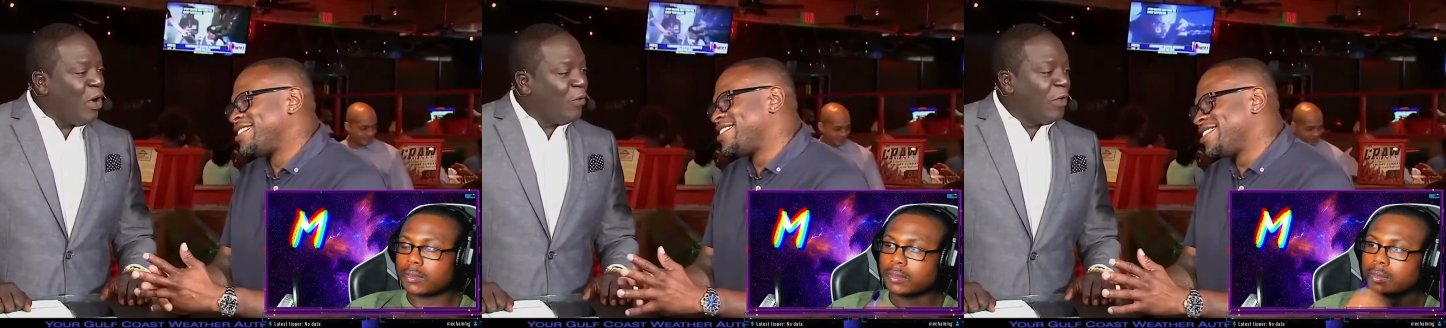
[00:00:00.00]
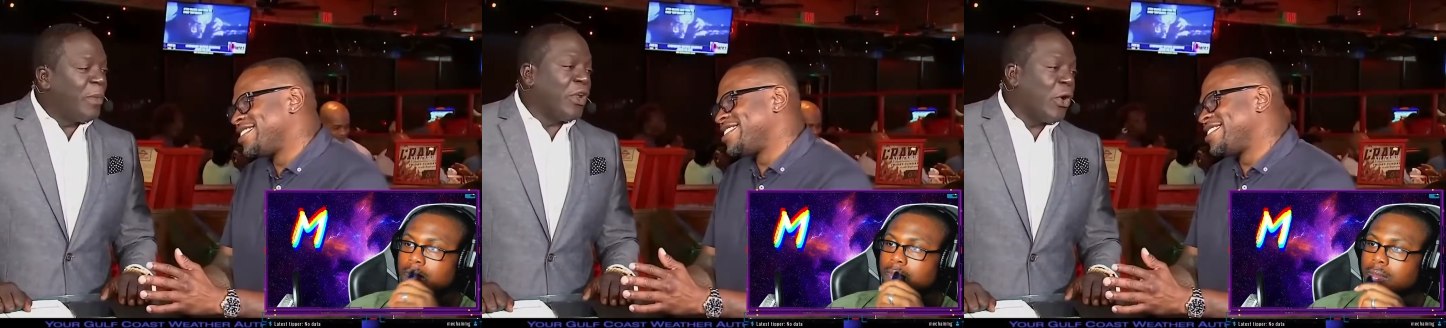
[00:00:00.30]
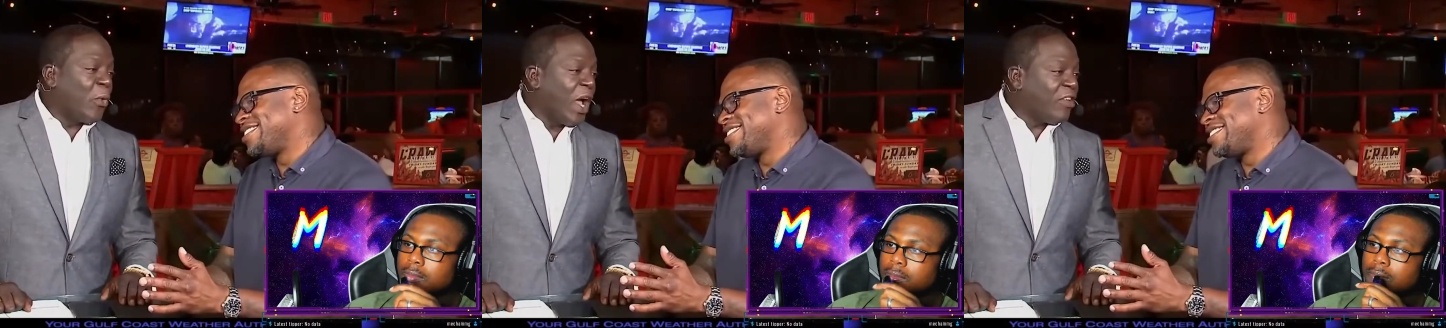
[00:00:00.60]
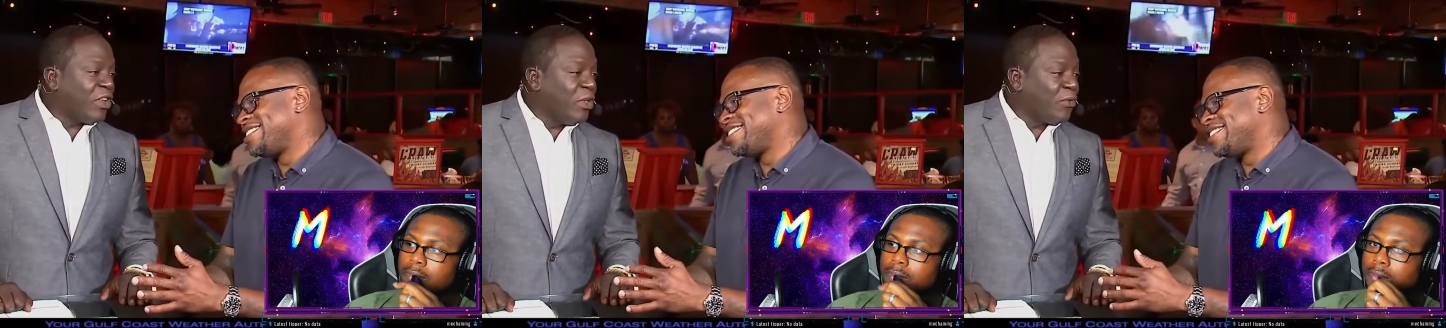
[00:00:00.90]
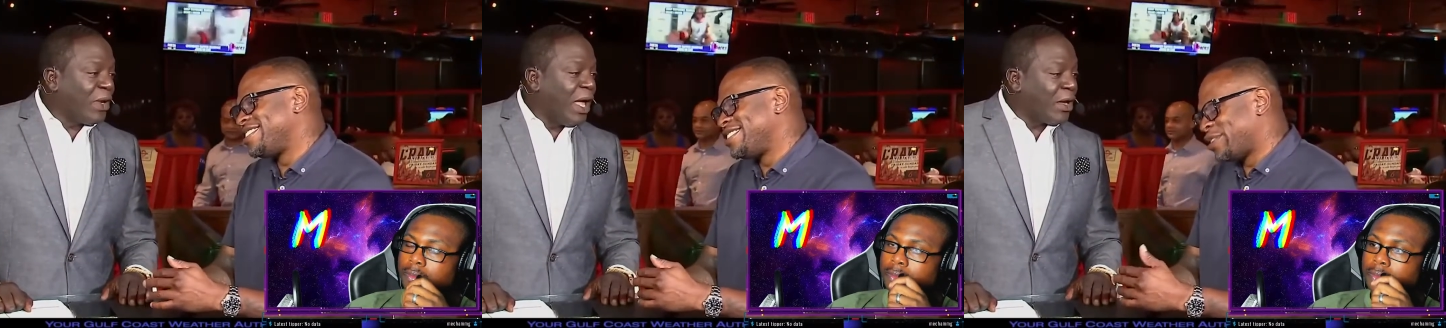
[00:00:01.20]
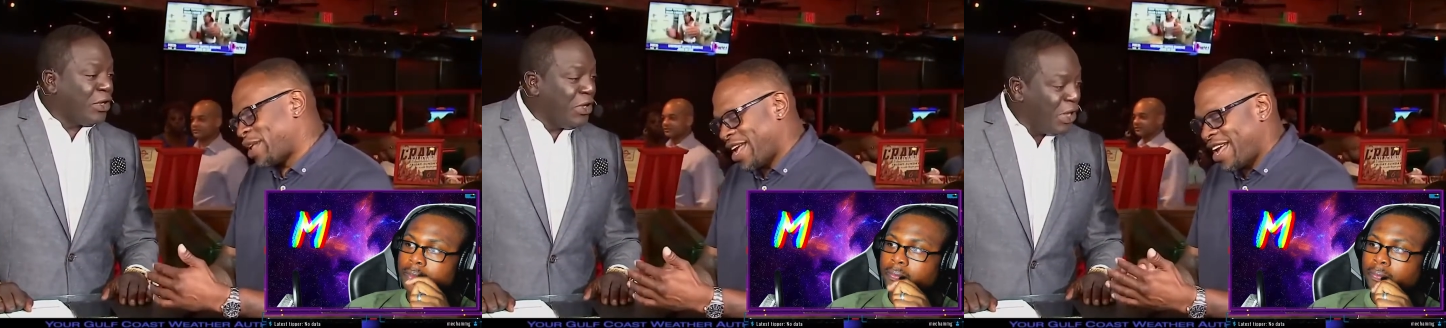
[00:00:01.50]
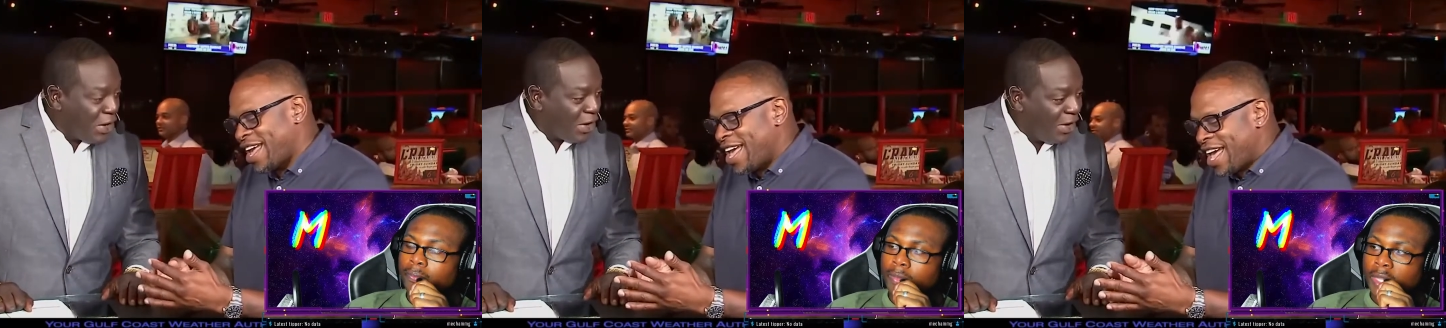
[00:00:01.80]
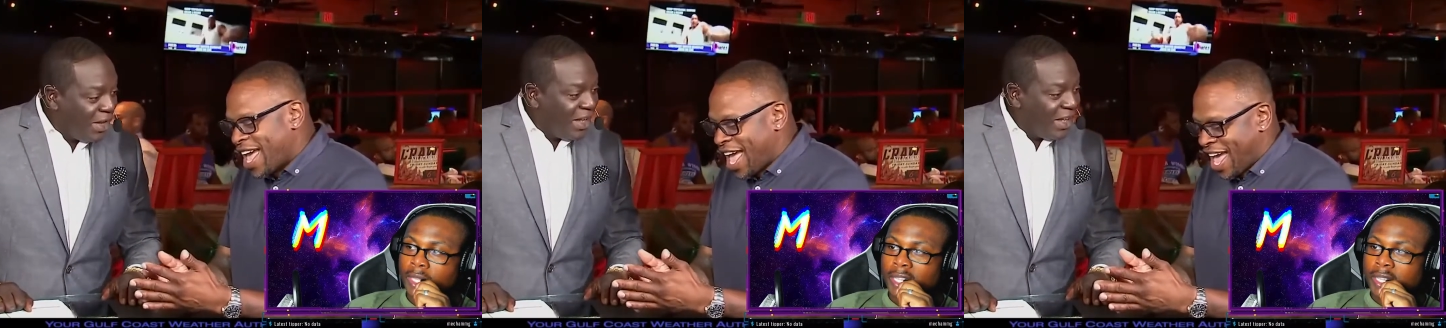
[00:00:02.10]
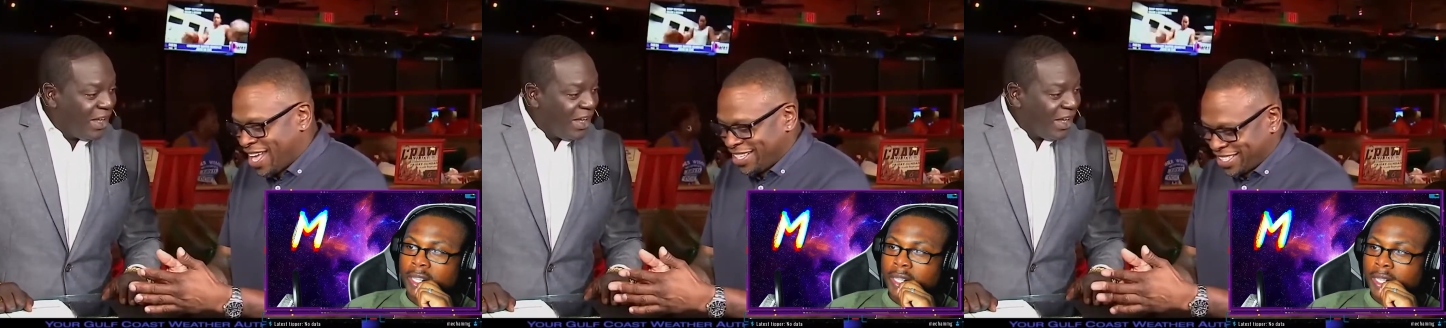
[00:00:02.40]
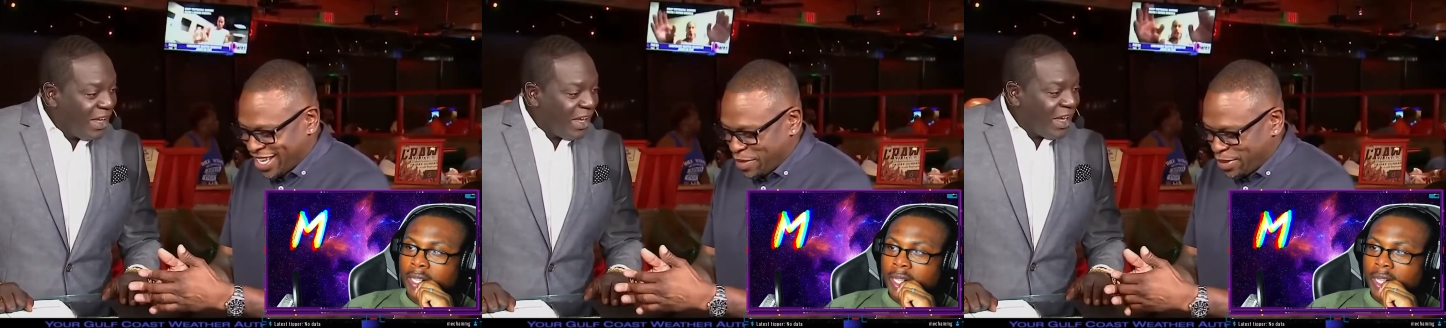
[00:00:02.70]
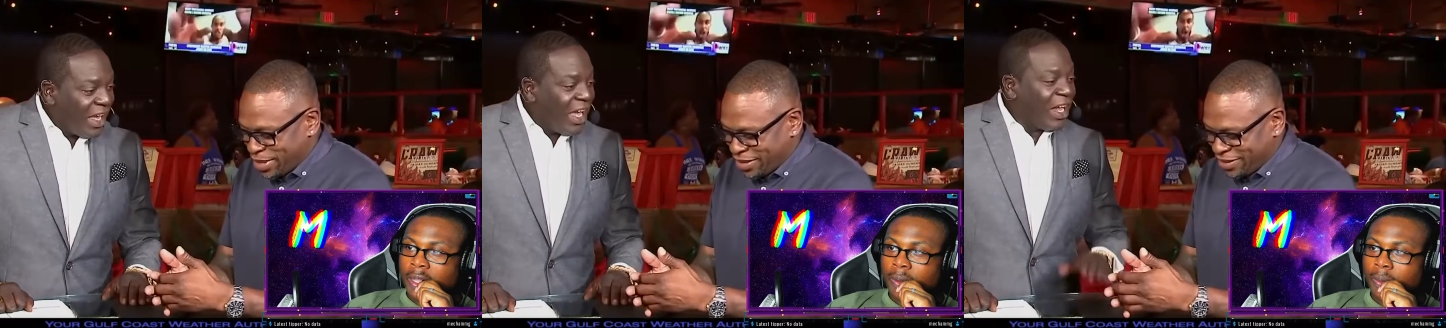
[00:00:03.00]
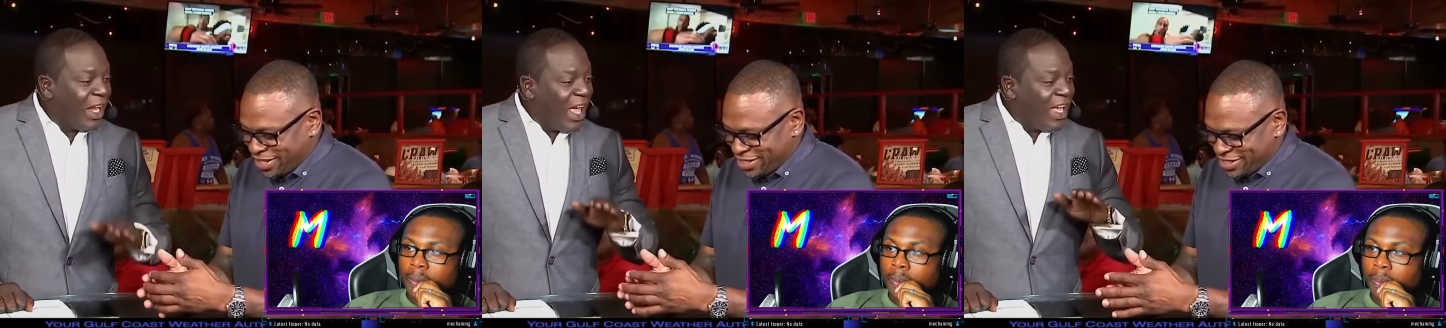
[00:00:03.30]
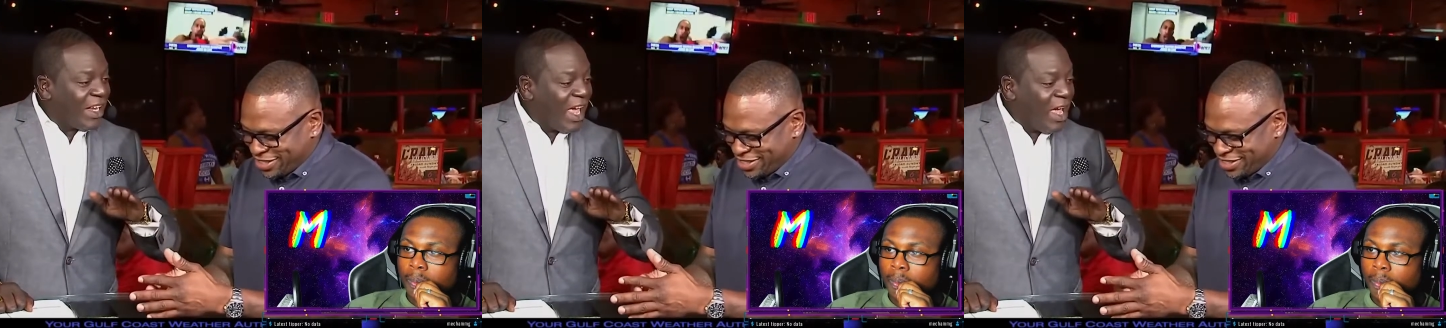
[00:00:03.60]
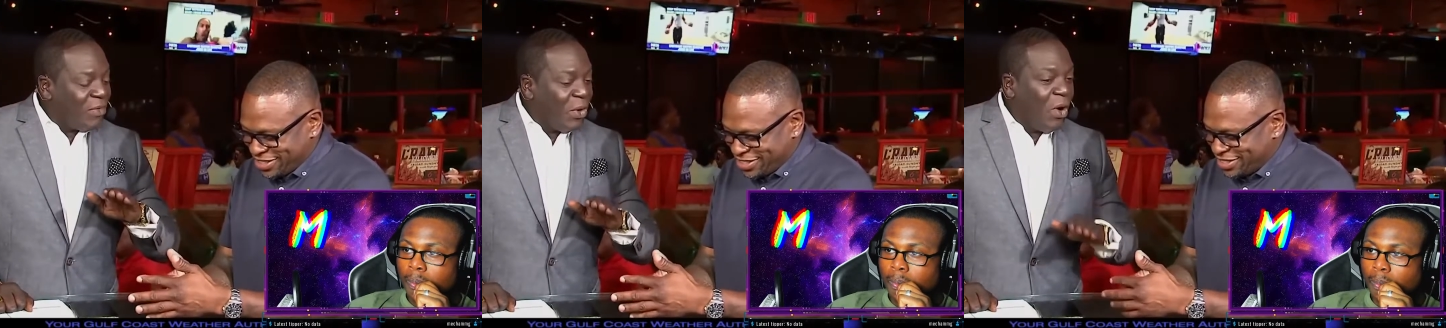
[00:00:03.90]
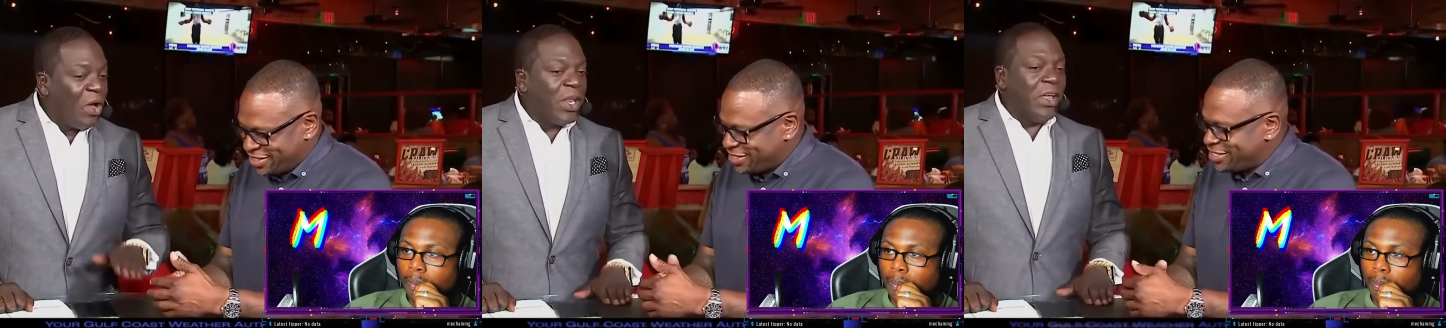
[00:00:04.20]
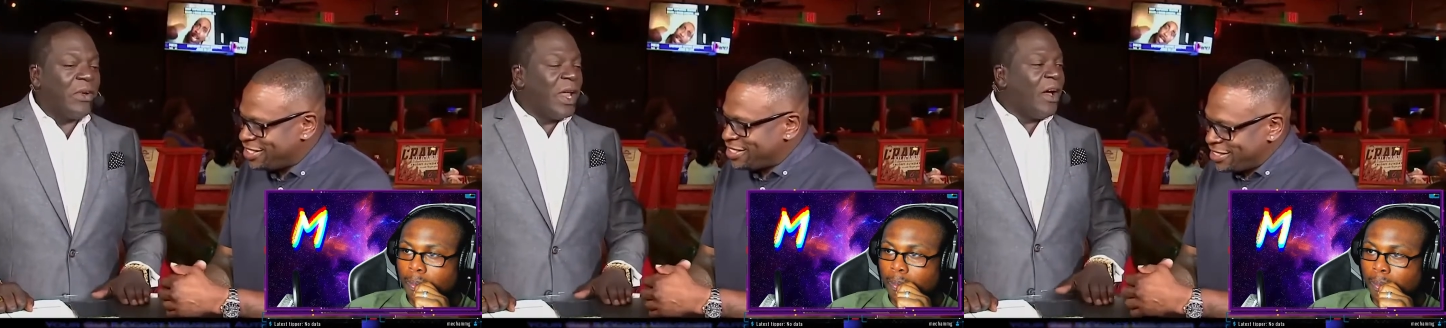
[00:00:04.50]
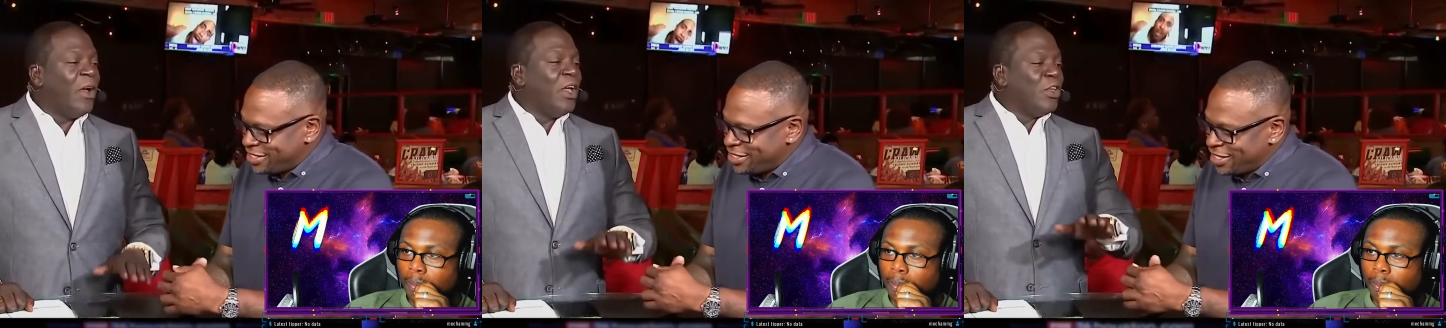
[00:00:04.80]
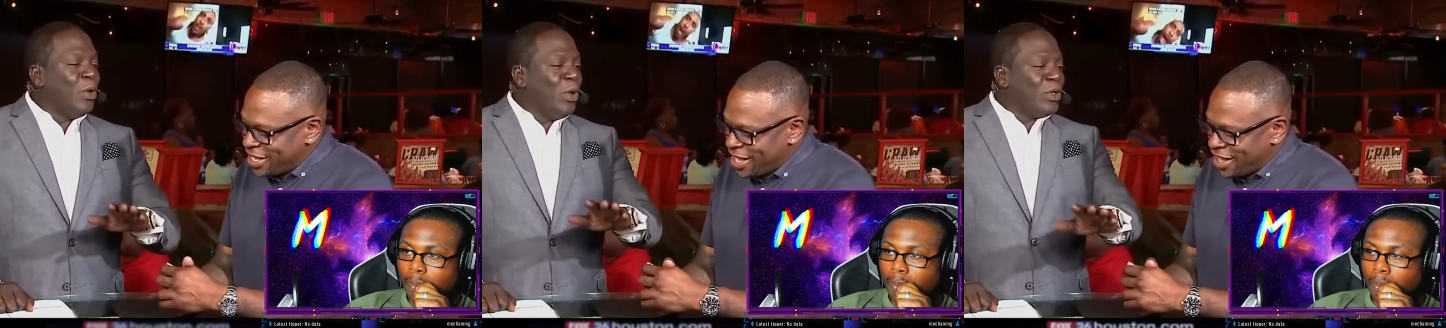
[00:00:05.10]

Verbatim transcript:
Speaker 1: passed, it became clear that the clip wasn't having any negative effects on Isaiah Carey's